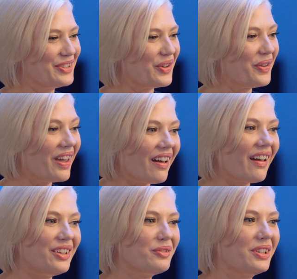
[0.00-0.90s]
So yeah, I
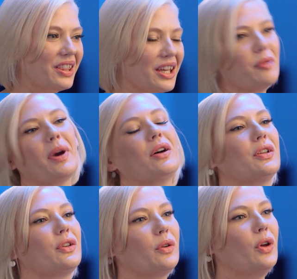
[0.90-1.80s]
had to really think about
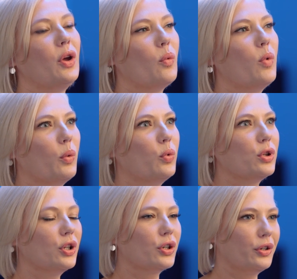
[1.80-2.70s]
like what
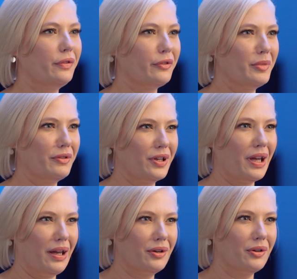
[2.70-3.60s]
would look good from every
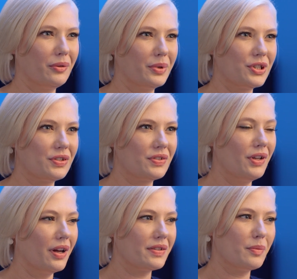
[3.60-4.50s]
angle, which is
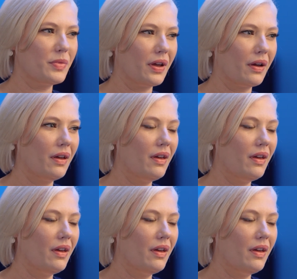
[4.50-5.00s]
not something